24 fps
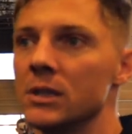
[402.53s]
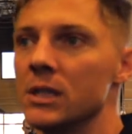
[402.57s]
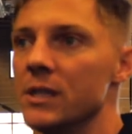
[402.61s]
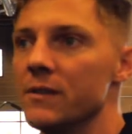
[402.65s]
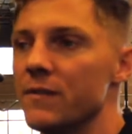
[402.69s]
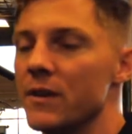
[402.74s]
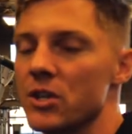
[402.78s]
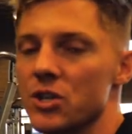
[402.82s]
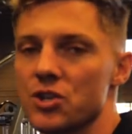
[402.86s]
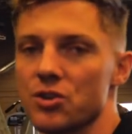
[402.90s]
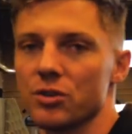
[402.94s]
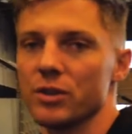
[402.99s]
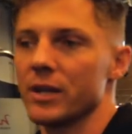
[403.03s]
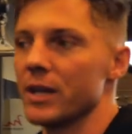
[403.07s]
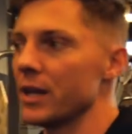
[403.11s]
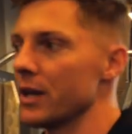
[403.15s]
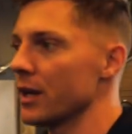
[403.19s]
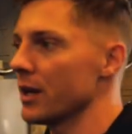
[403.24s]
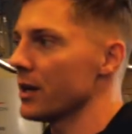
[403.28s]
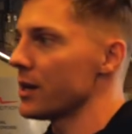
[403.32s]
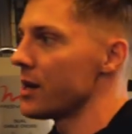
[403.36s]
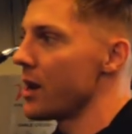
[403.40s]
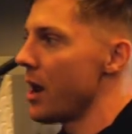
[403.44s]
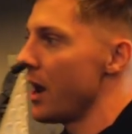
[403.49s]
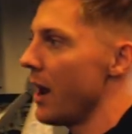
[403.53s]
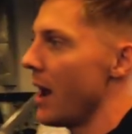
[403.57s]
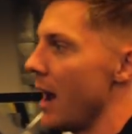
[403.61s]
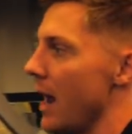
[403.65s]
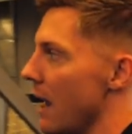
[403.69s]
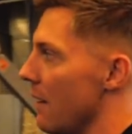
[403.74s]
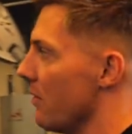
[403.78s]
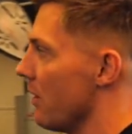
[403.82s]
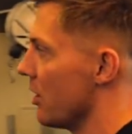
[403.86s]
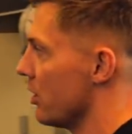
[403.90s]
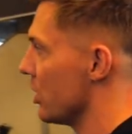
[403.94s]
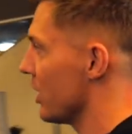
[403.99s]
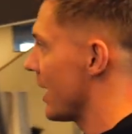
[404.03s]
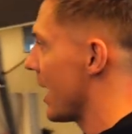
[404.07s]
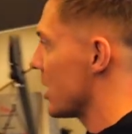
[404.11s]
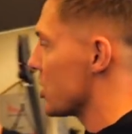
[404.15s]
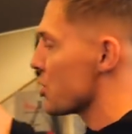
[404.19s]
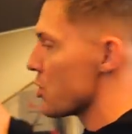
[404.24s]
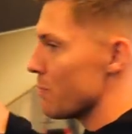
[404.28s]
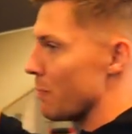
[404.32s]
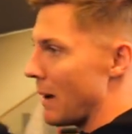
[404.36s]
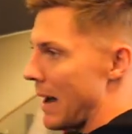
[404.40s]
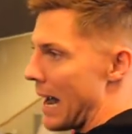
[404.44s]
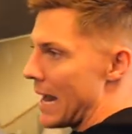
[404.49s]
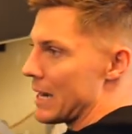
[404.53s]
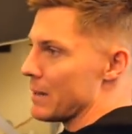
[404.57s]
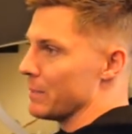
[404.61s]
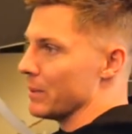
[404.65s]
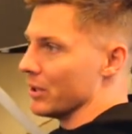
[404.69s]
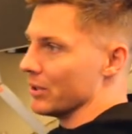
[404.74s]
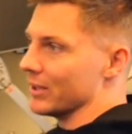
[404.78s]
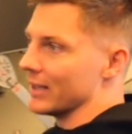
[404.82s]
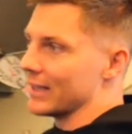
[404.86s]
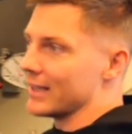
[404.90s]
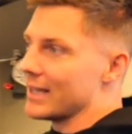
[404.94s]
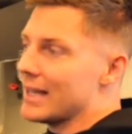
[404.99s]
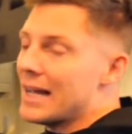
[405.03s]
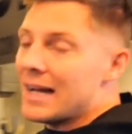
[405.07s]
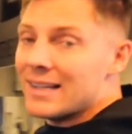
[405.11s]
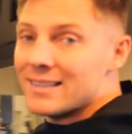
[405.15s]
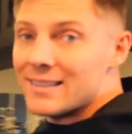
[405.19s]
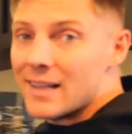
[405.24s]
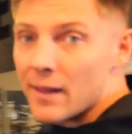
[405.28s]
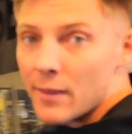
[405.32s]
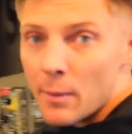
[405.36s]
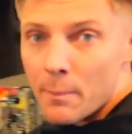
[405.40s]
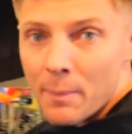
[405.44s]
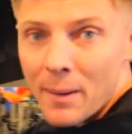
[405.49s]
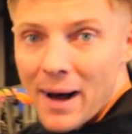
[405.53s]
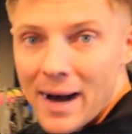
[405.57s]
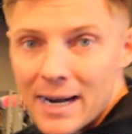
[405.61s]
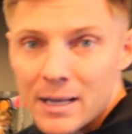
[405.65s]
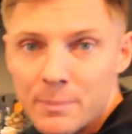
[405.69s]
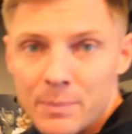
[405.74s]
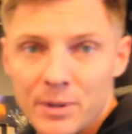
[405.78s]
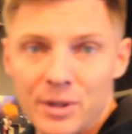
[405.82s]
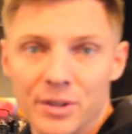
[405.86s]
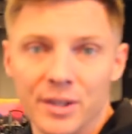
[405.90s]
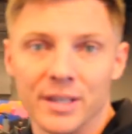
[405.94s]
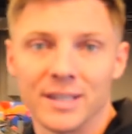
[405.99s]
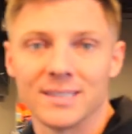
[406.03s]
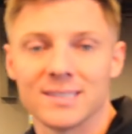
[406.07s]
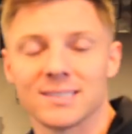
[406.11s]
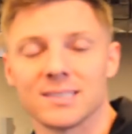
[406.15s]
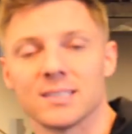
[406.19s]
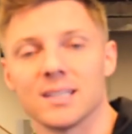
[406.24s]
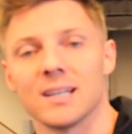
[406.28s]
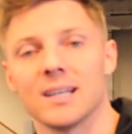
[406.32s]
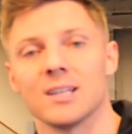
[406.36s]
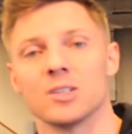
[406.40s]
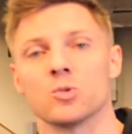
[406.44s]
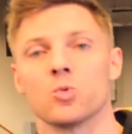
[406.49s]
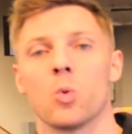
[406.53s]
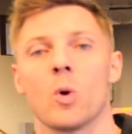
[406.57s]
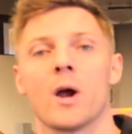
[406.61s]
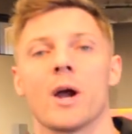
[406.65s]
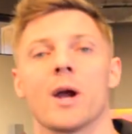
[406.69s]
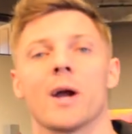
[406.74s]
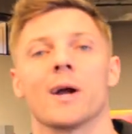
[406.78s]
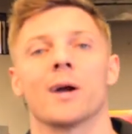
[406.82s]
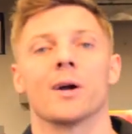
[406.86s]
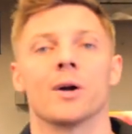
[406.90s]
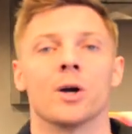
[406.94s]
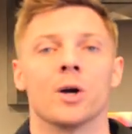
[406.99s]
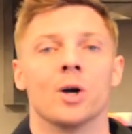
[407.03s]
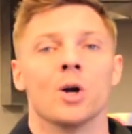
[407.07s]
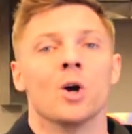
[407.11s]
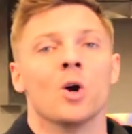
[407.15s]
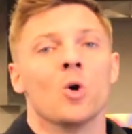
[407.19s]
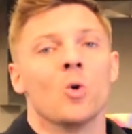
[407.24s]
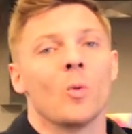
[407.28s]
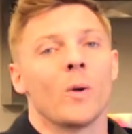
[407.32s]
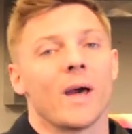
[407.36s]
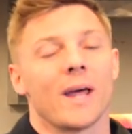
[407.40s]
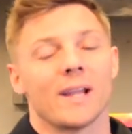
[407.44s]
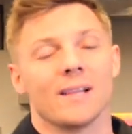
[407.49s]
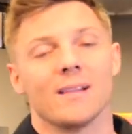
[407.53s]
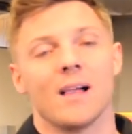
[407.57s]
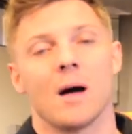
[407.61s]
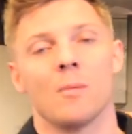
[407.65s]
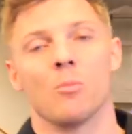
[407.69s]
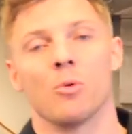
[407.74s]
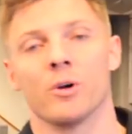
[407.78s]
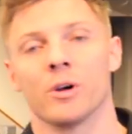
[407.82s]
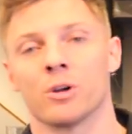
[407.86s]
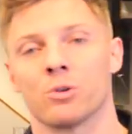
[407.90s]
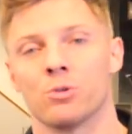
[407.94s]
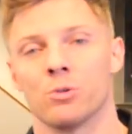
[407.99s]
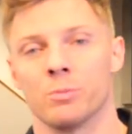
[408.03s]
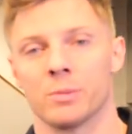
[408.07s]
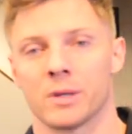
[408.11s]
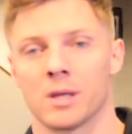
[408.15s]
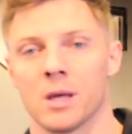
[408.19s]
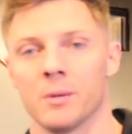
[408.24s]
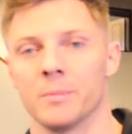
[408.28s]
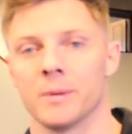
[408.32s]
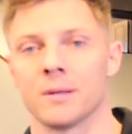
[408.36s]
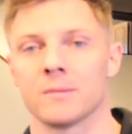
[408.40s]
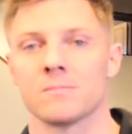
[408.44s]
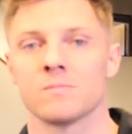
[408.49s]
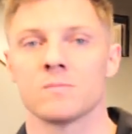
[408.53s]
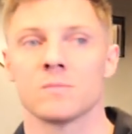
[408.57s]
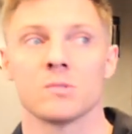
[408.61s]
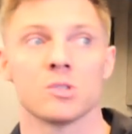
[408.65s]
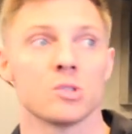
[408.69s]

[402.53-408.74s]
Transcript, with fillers: eventually here, and then you got your bodybuilding. Now the bodybuilding is where we got a lot more equipment coming.